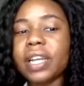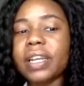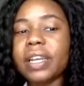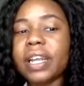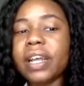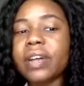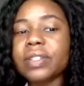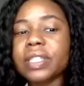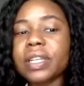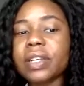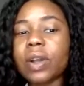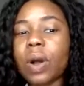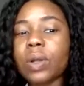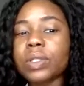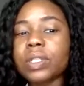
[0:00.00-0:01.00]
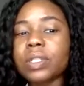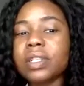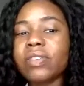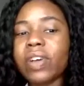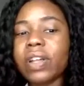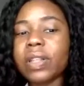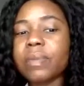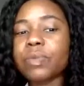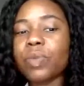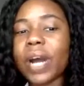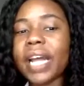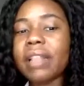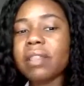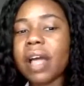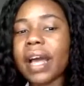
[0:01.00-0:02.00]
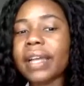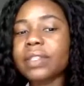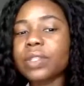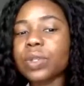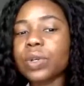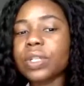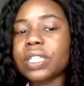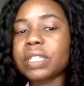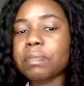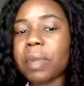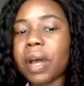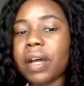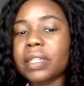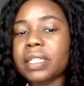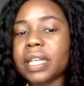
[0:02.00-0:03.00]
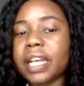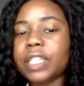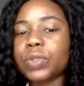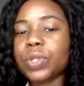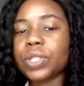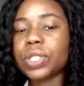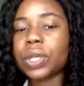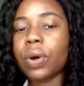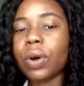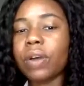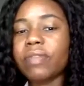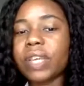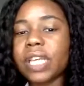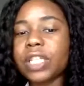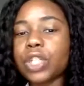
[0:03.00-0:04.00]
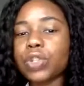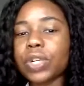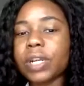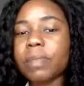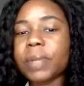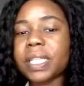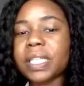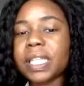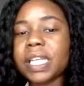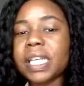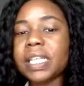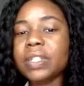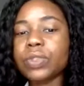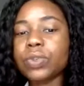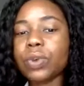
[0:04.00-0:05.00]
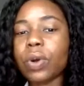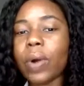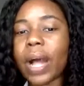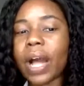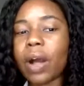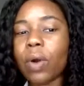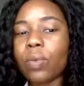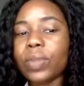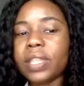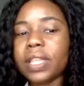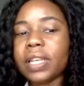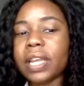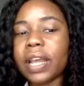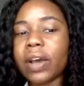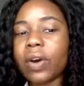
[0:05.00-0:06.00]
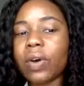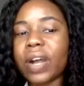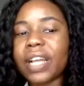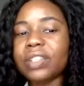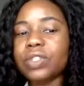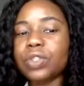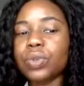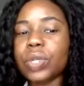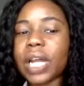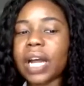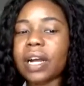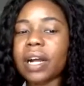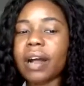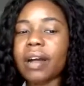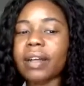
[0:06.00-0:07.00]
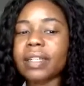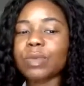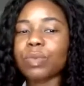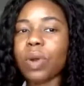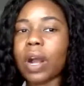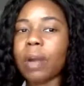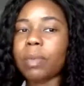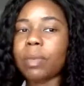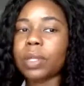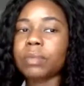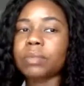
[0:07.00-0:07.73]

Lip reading: Nails can also develop white lines or spots as a result of injury, but these grow out with the nail and do not cause problems.